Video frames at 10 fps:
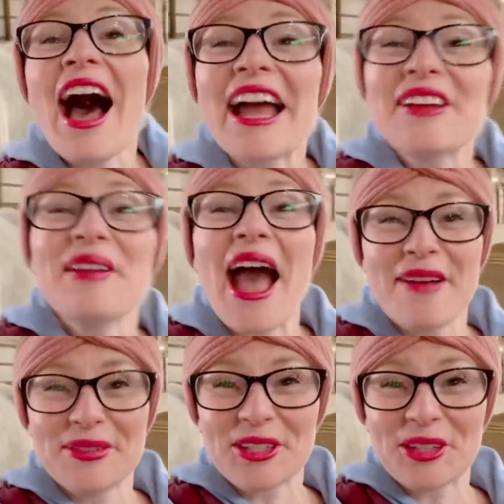I am
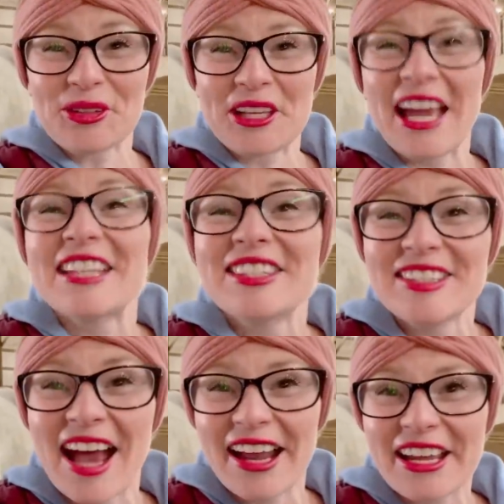absolutely
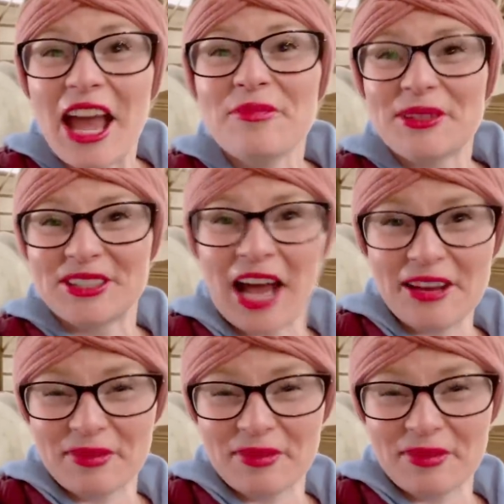ecstatic and beside